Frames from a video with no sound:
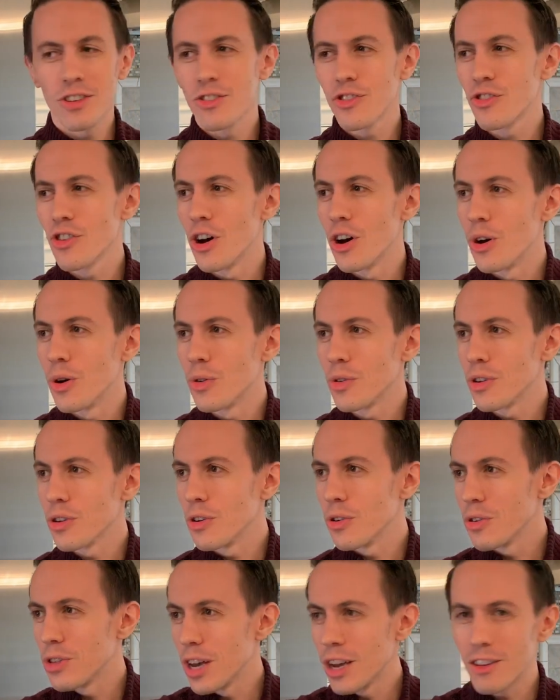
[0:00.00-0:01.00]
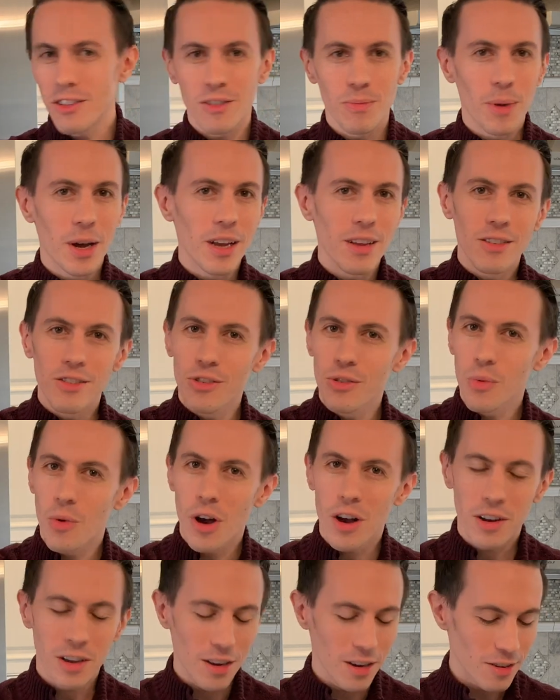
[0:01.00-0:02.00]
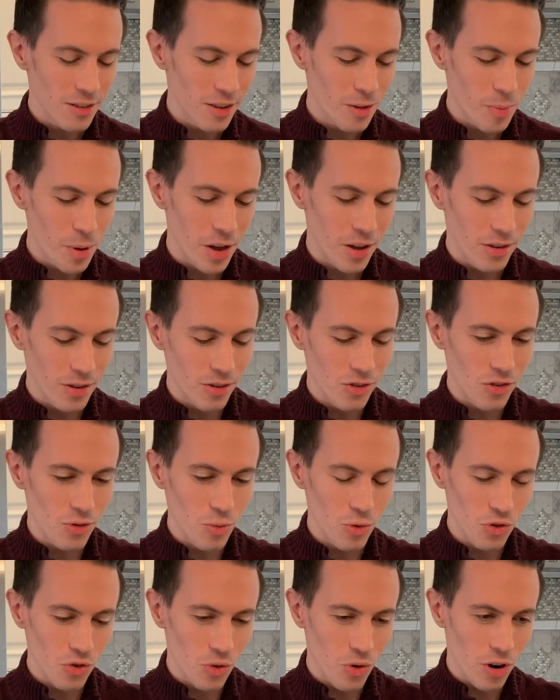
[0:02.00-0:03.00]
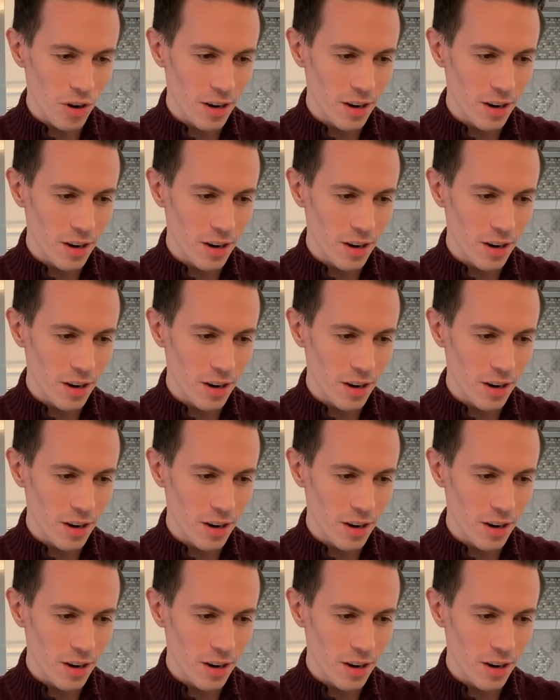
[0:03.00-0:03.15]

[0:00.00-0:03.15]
so you know that smell as you're walking into the Polynesian resort,